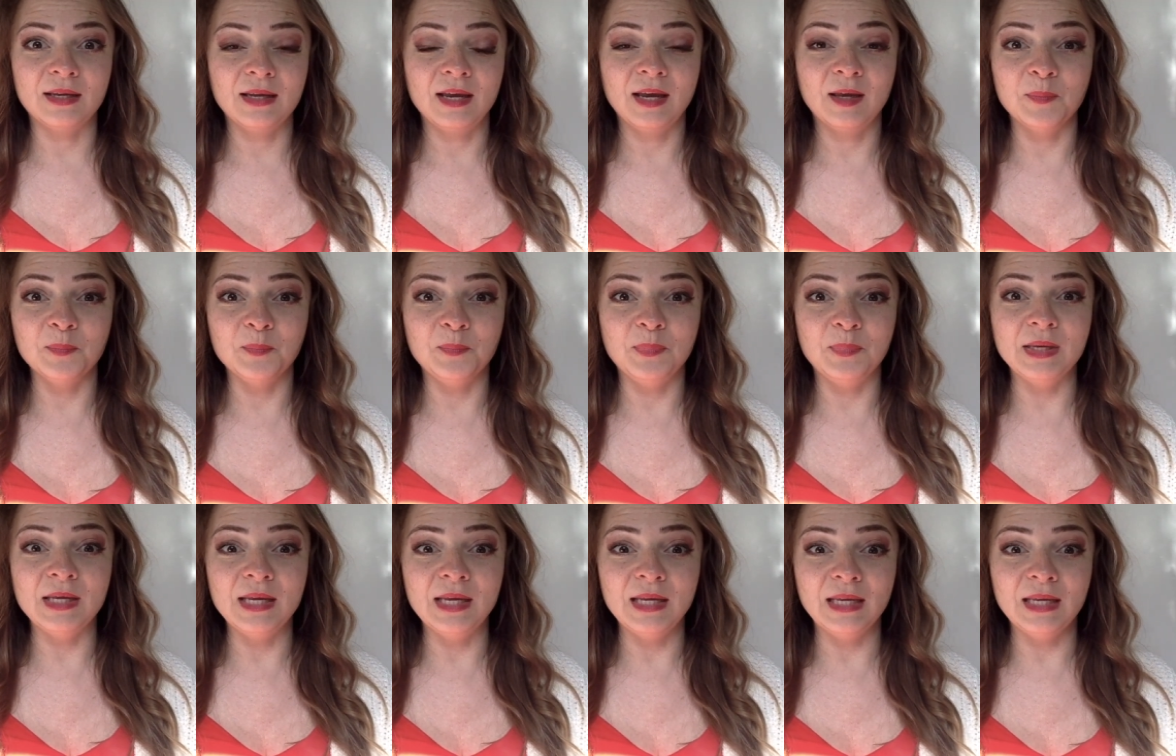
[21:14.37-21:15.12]
and
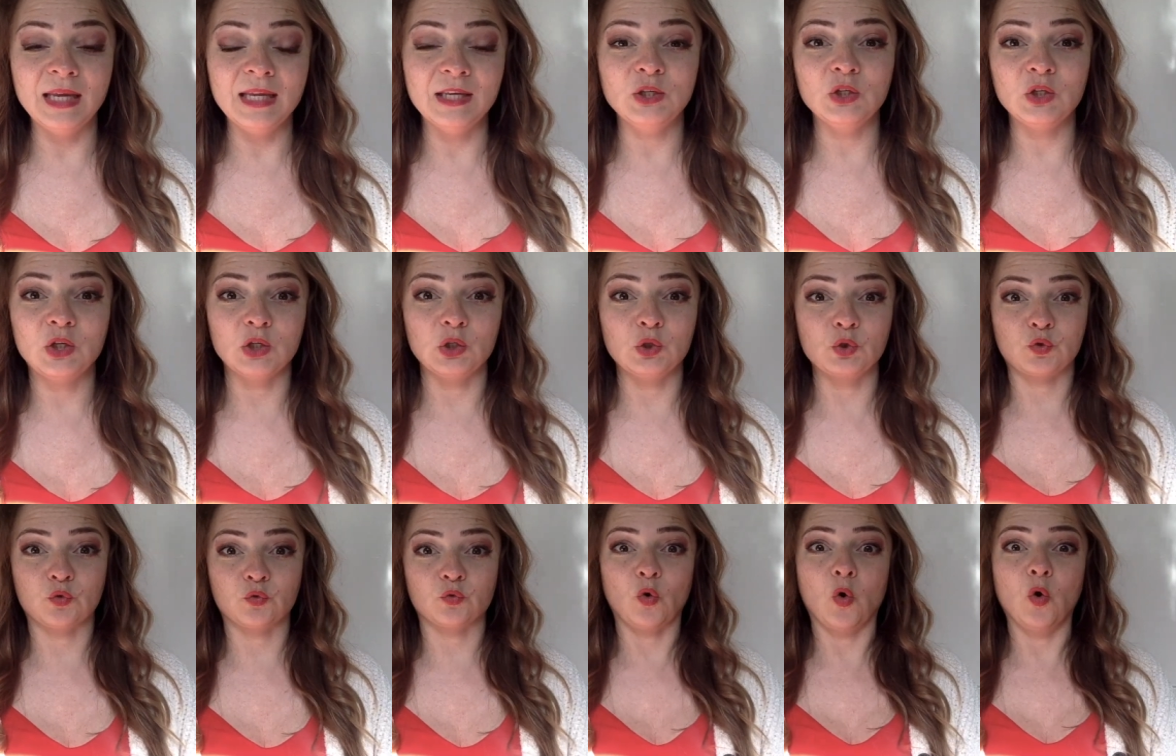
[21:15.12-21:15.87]
being in
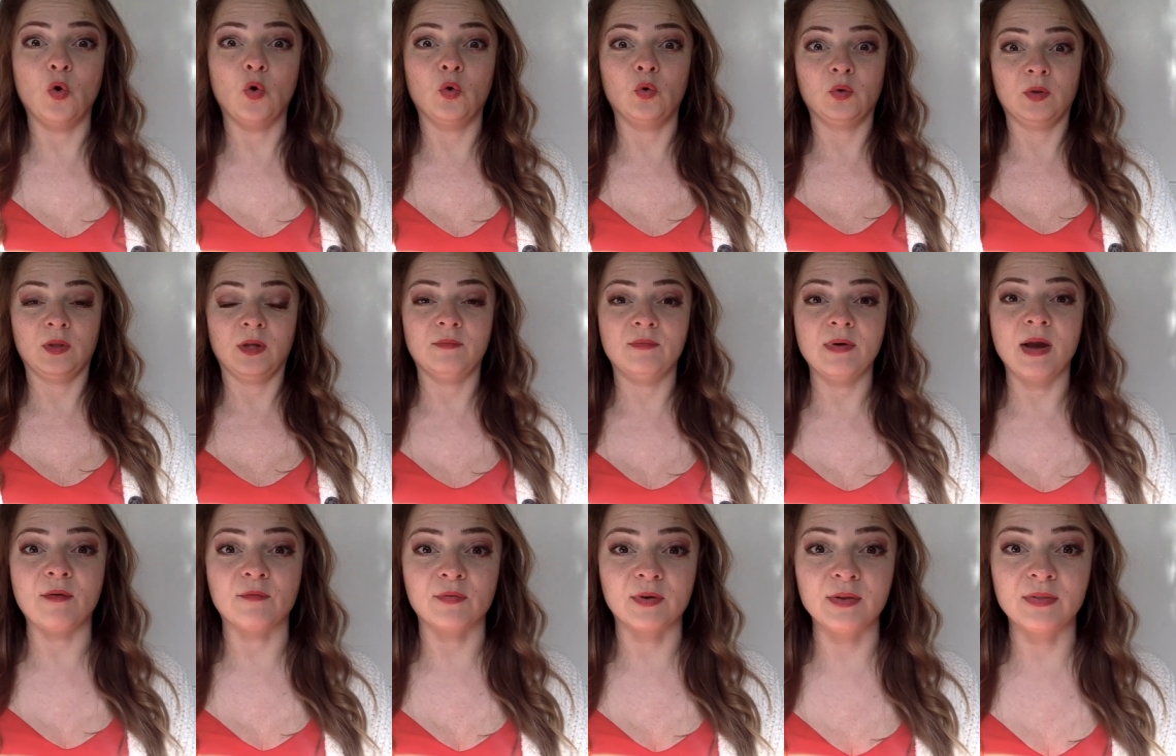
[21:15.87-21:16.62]
control of
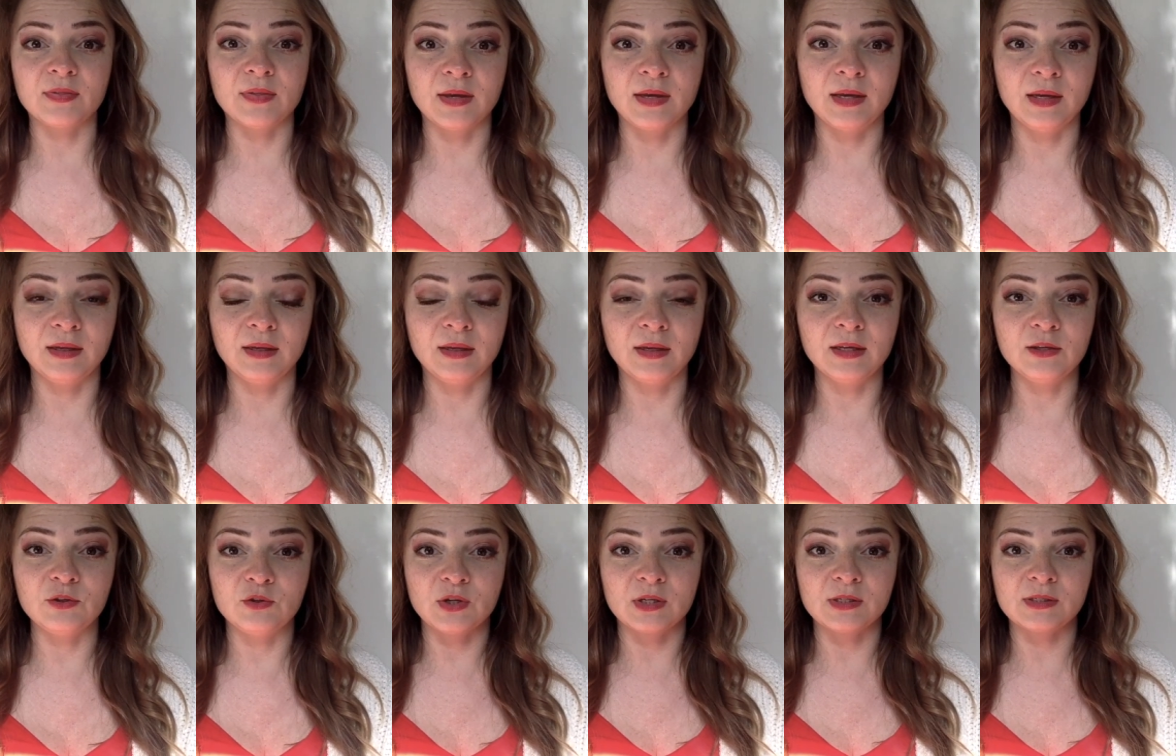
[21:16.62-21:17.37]
everything
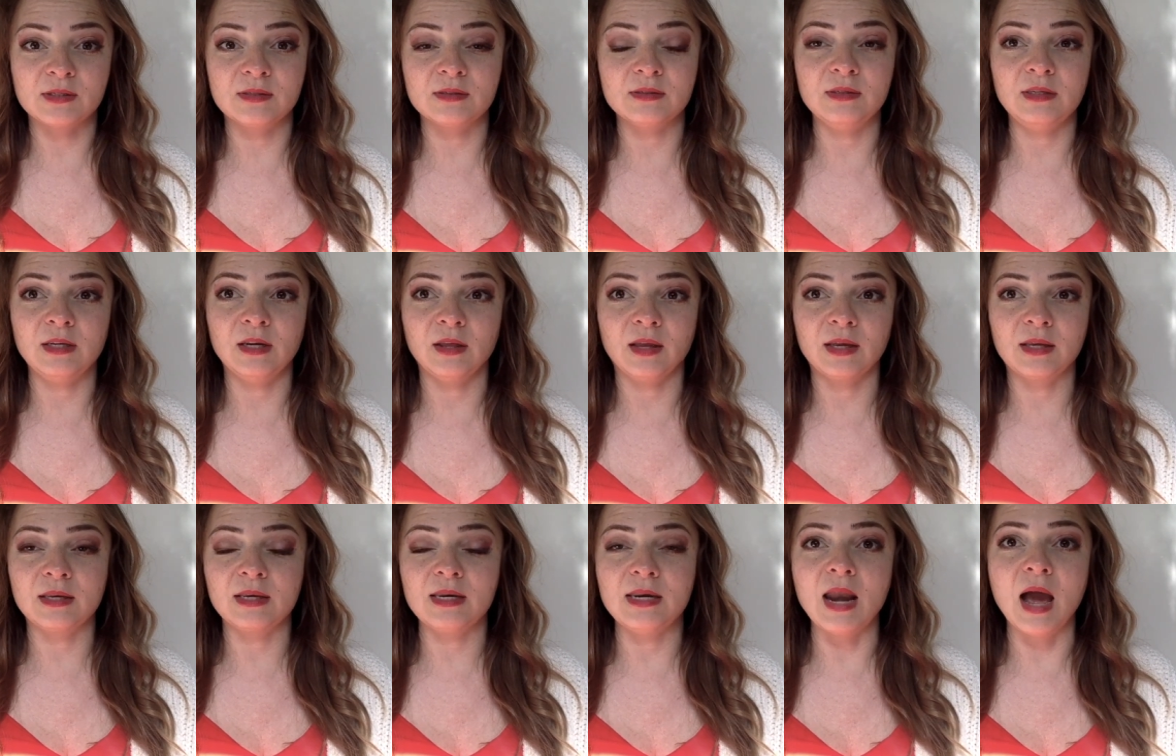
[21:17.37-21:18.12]
and just you know
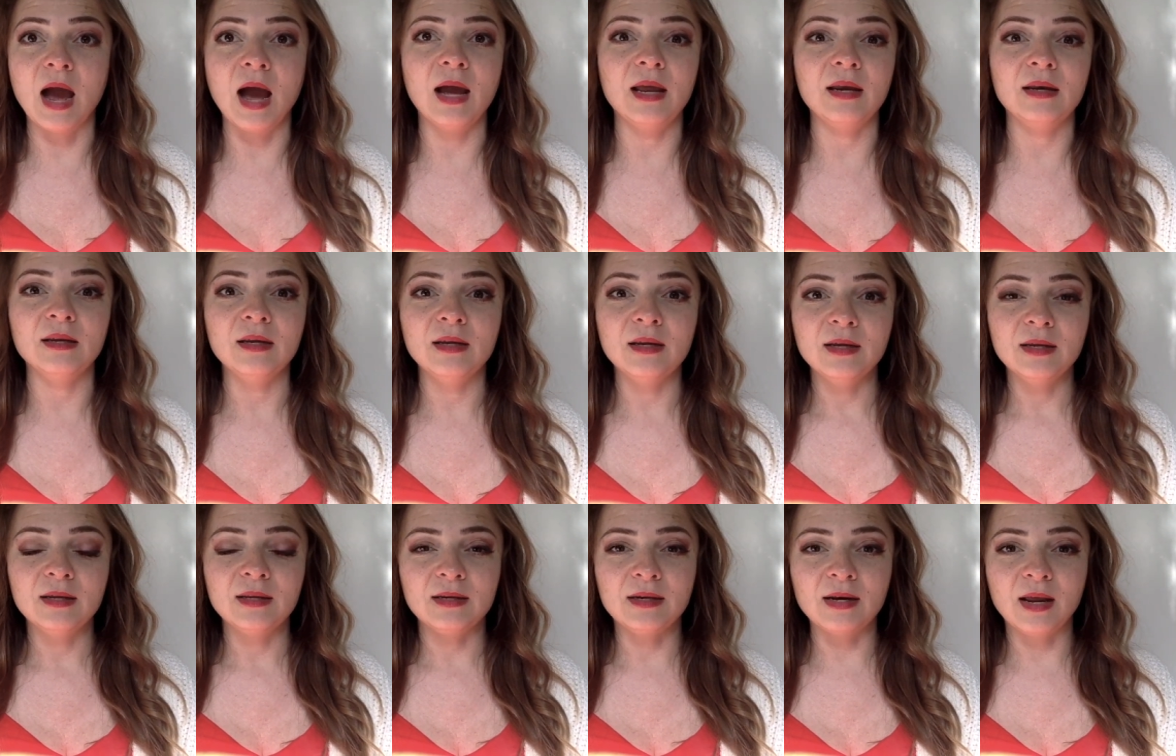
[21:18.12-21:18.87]
like not
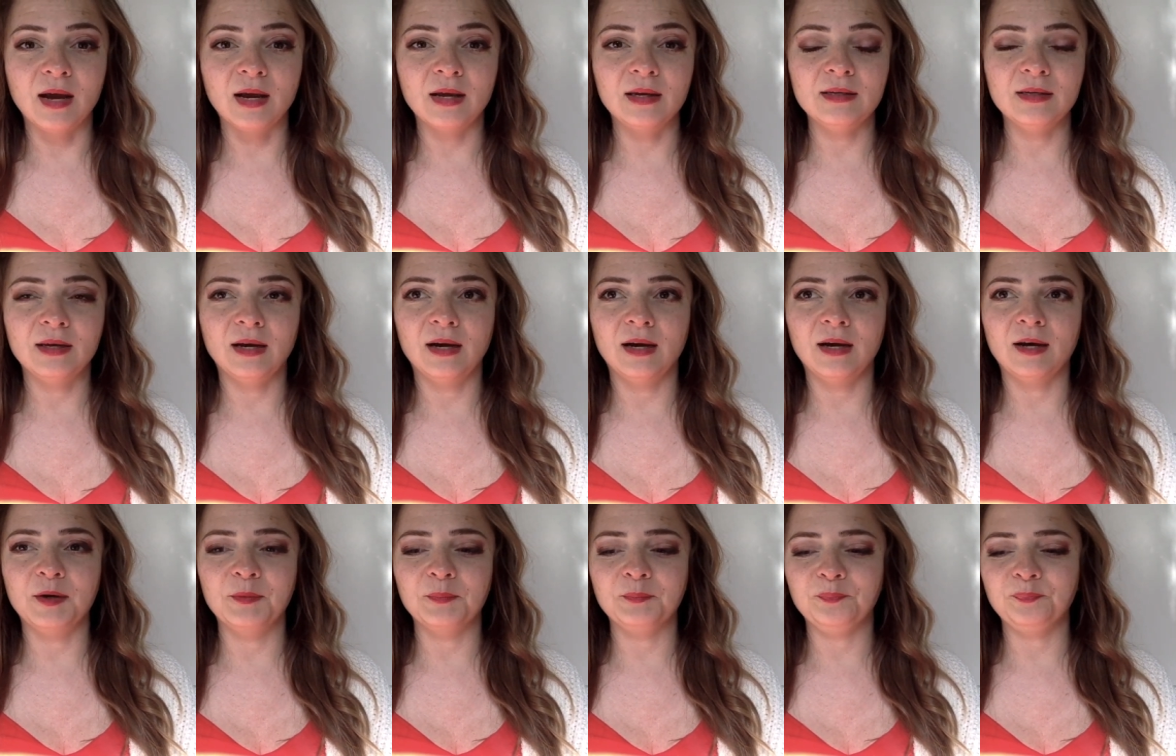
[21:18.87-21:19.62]
not
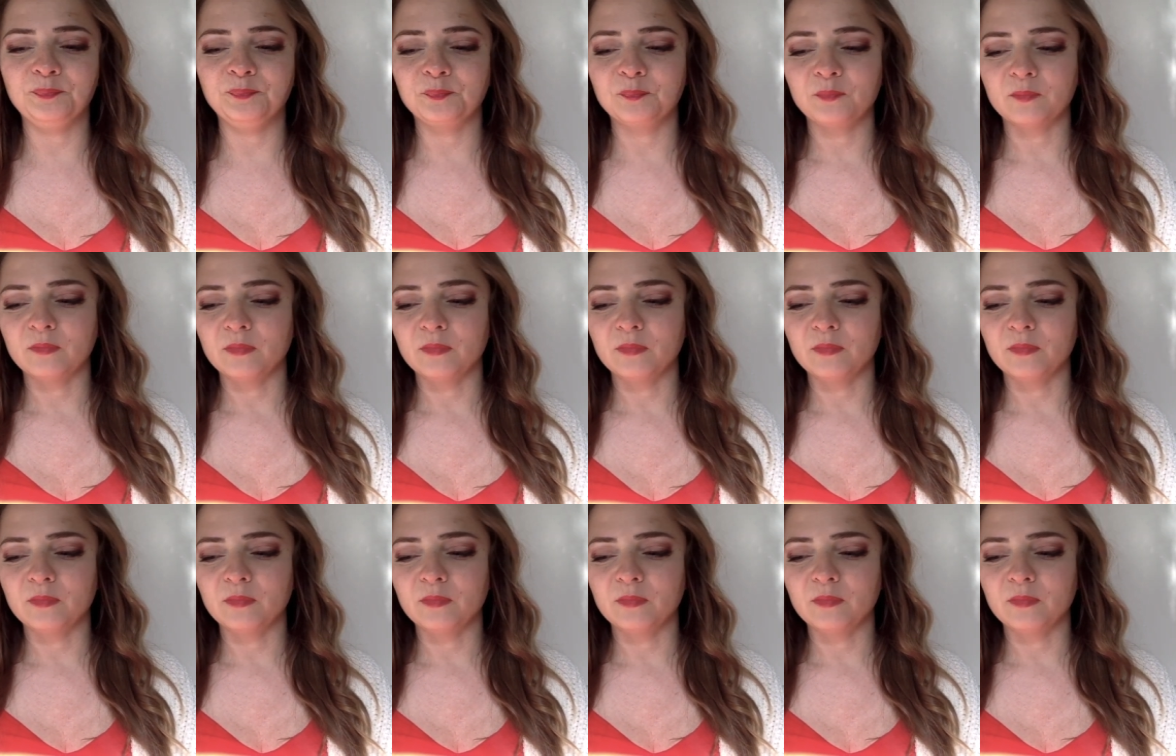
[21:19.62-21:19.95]
um